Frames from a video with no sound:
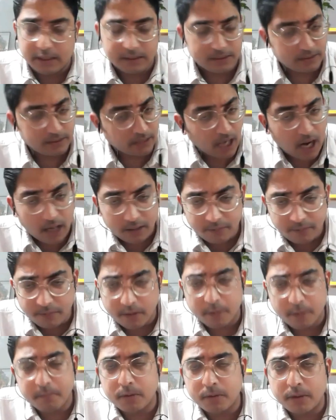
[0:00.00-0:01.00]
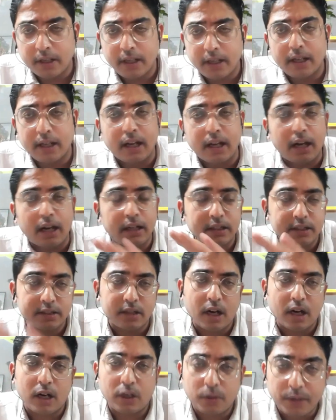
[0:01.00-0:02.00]
Start from today and
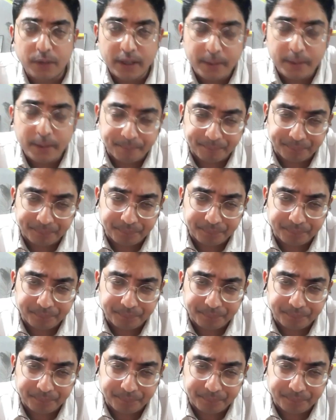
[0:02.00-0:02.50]
start doing.